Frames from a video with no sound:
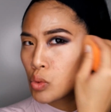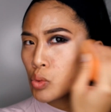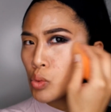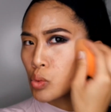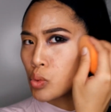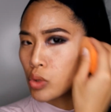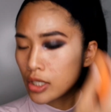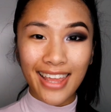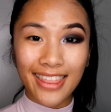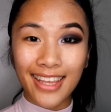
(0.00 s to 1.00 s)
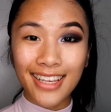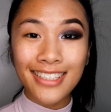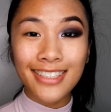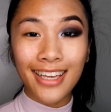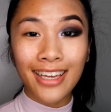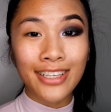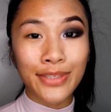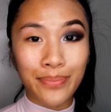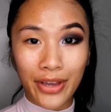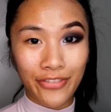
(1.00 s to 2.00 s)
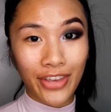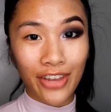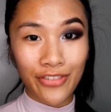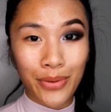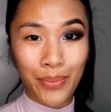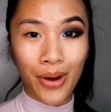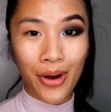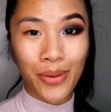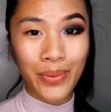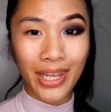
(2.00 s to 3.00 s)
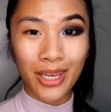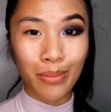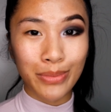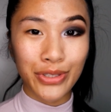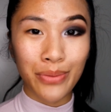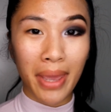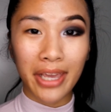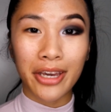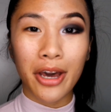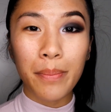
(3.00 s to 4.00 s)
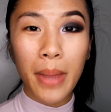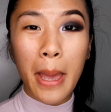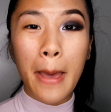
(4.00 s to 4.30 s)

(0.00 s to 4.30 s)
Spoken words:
Oh, this is my favorite part when it comes to makeup,